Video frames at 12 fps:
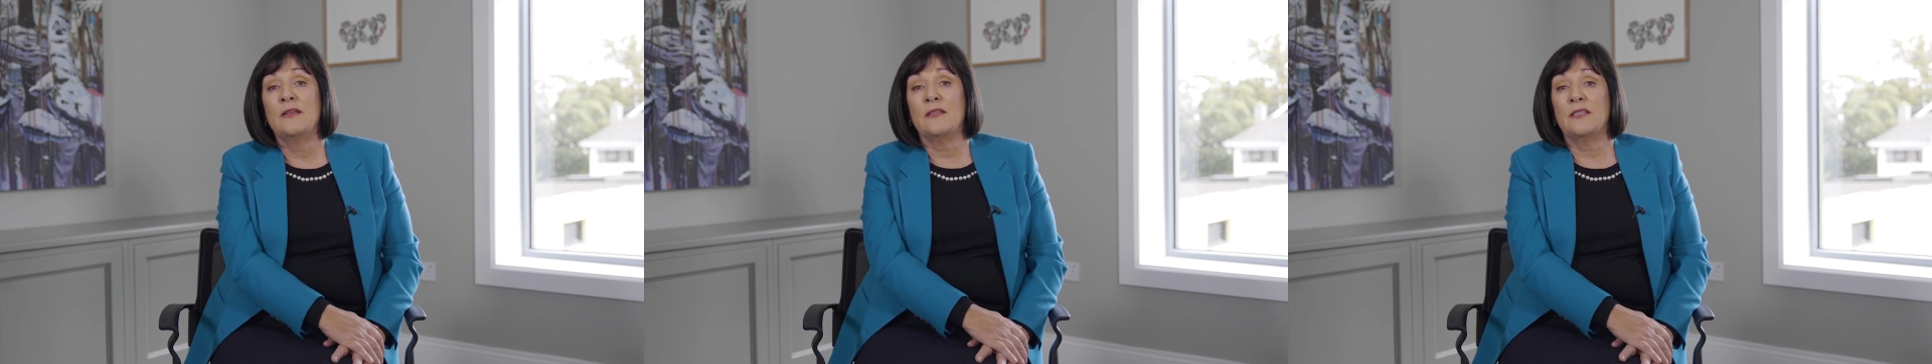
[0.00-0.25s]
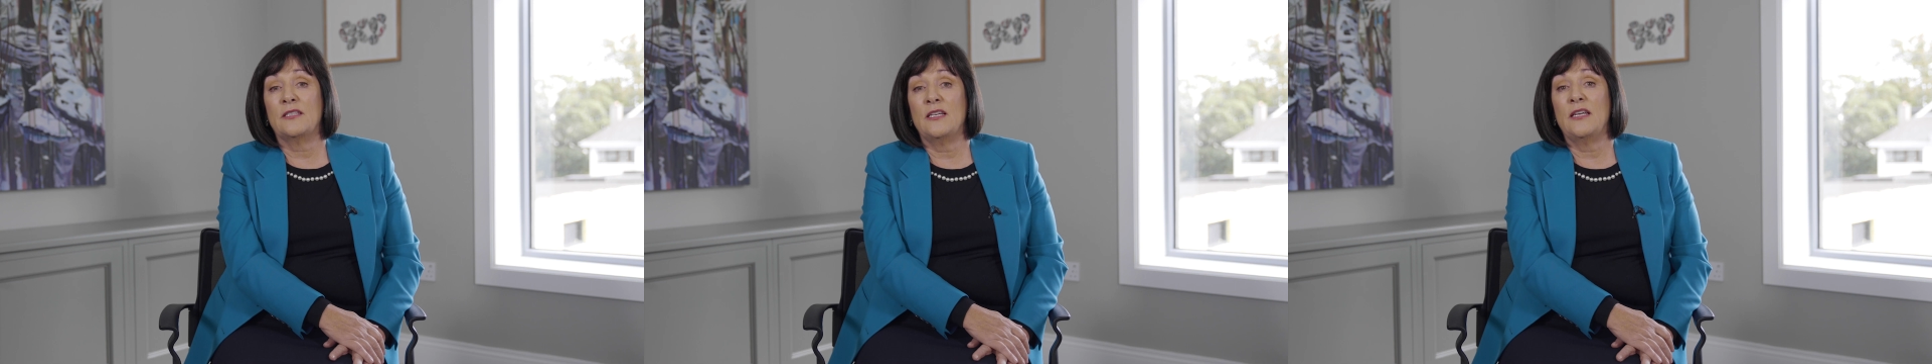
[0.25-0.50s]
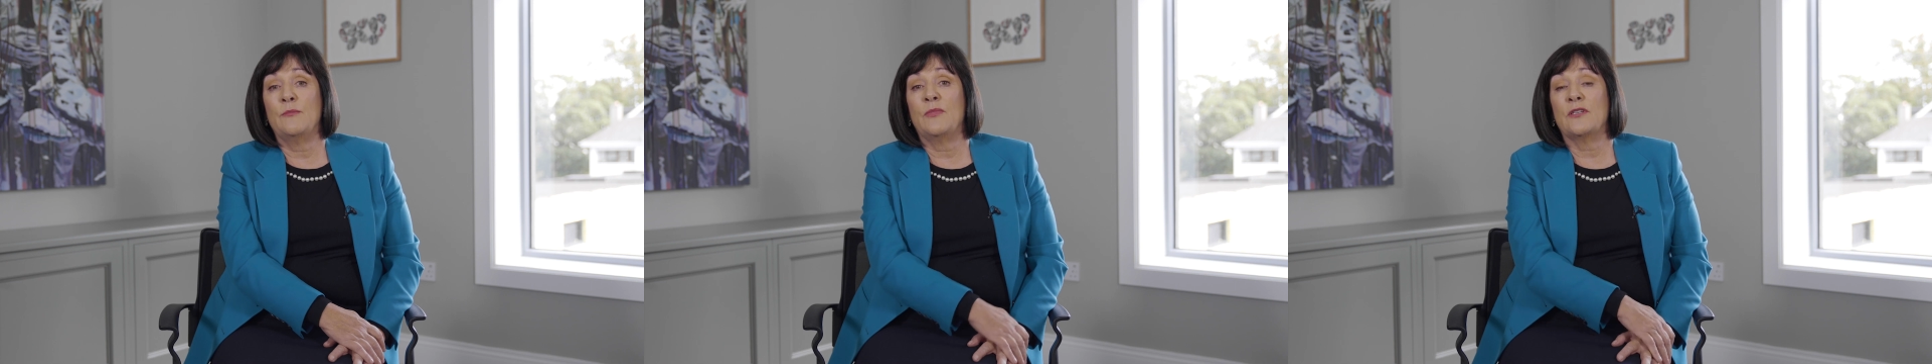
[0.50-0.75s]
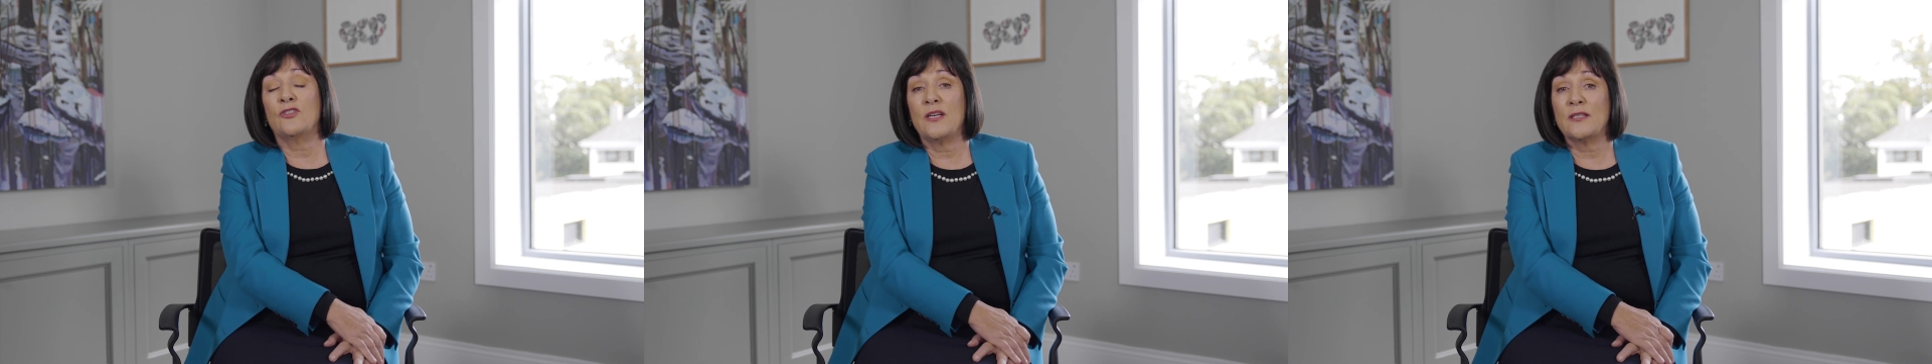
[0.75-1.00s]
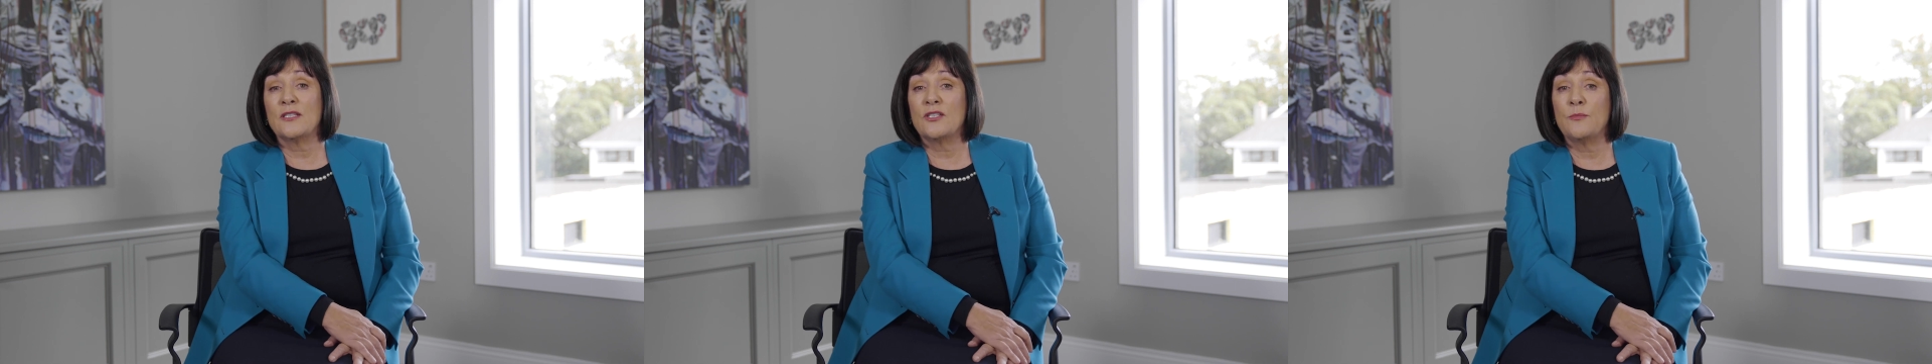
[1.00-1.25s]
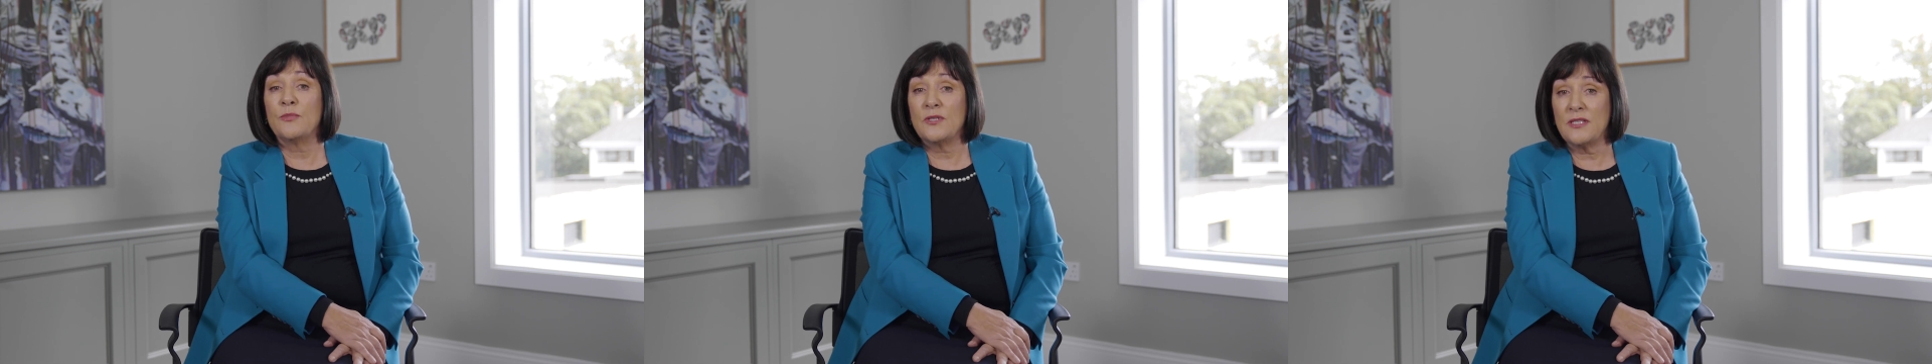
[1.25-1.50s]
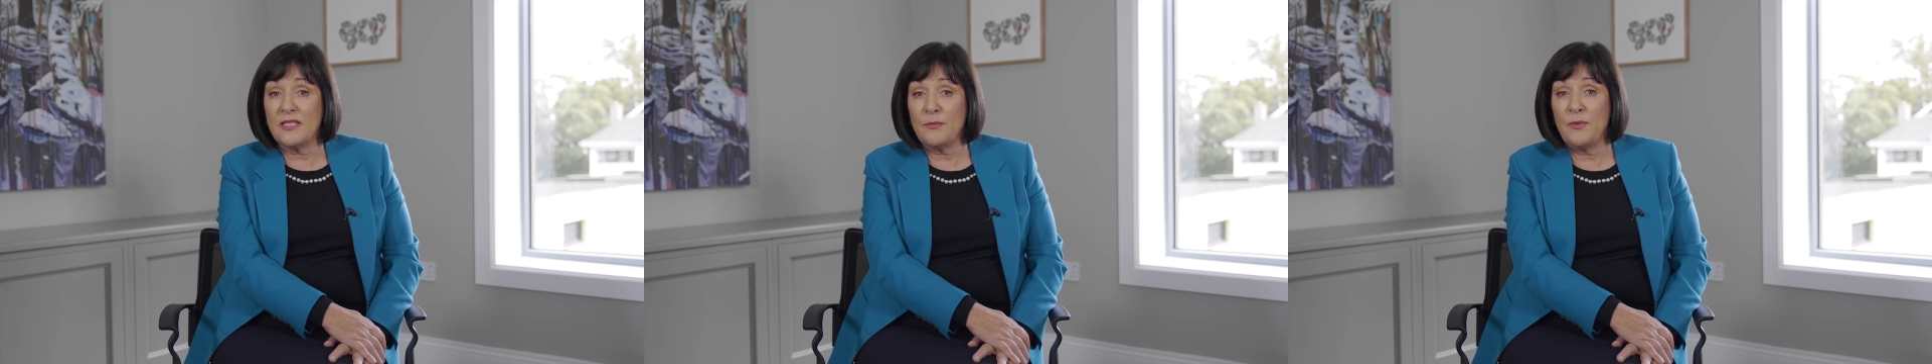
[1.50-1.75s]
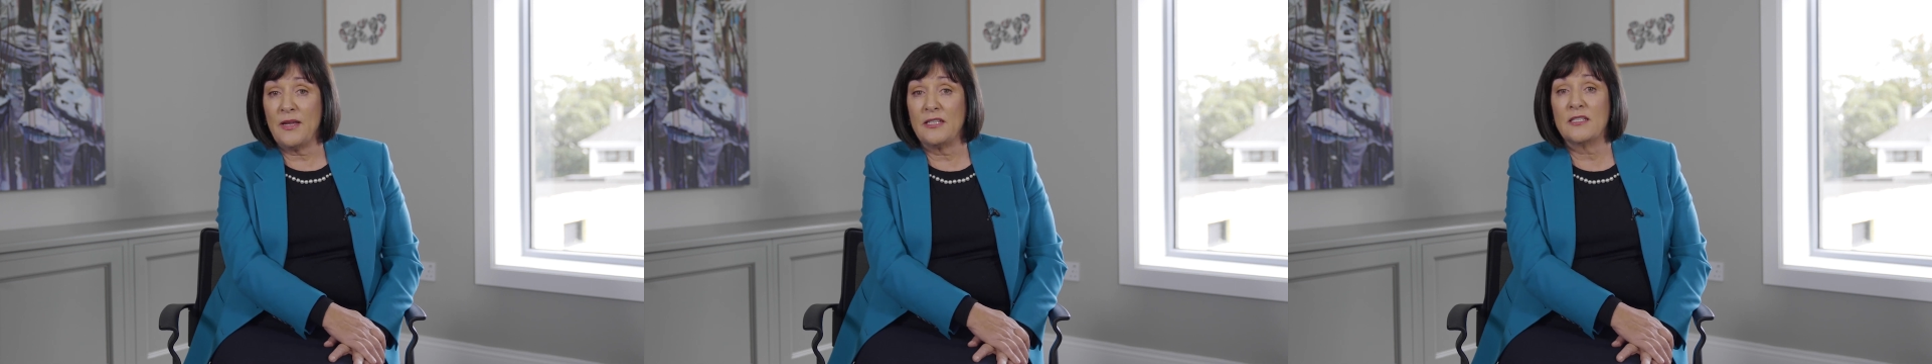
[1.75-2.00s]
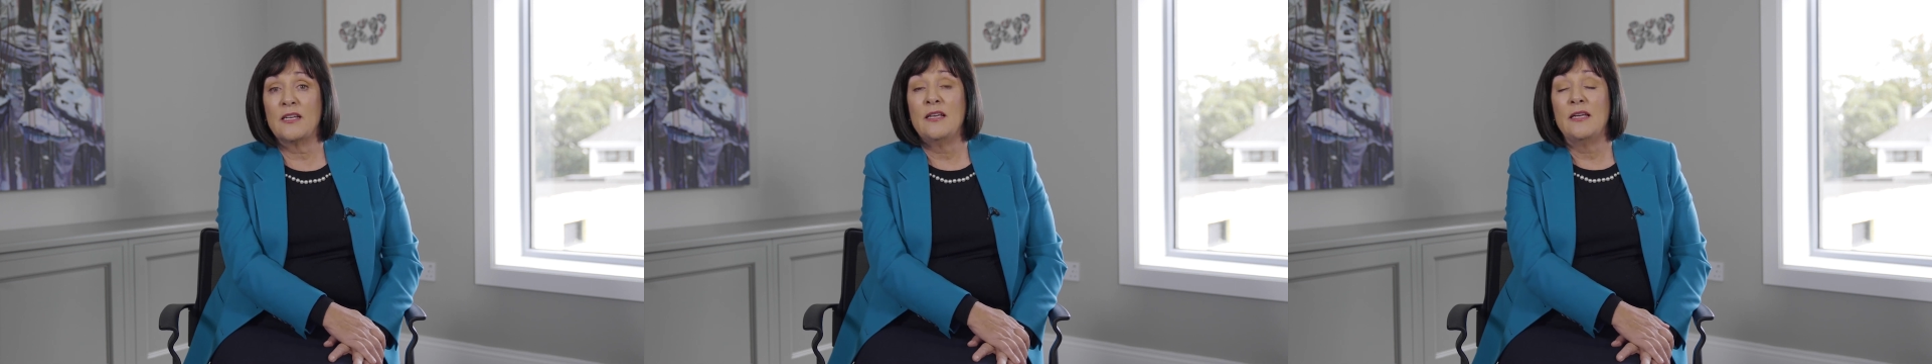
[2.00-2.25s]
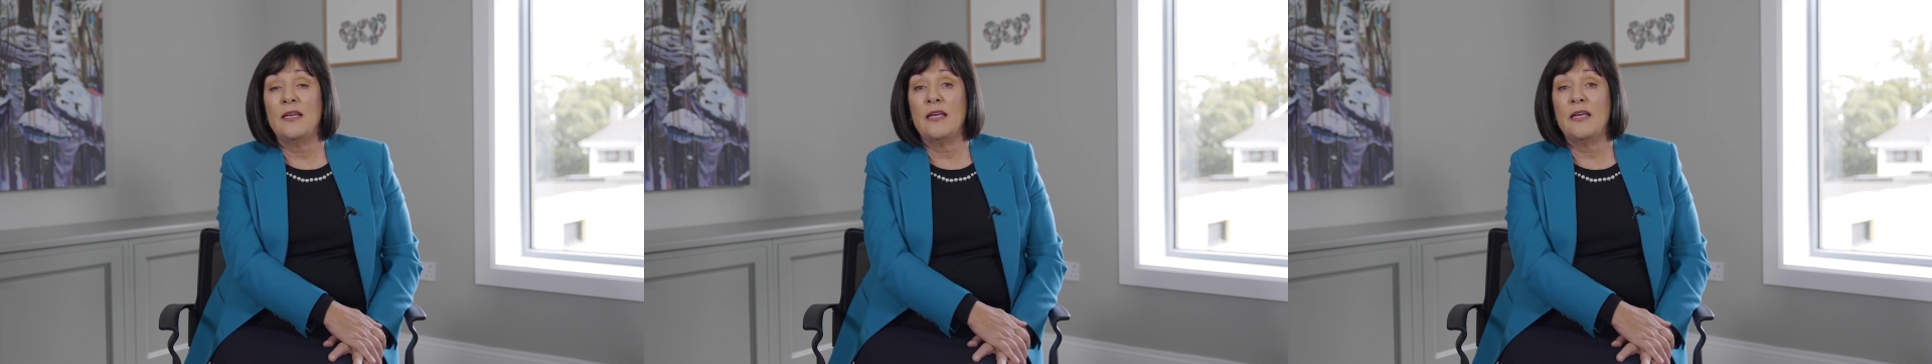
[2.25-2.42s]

the team a chance to participate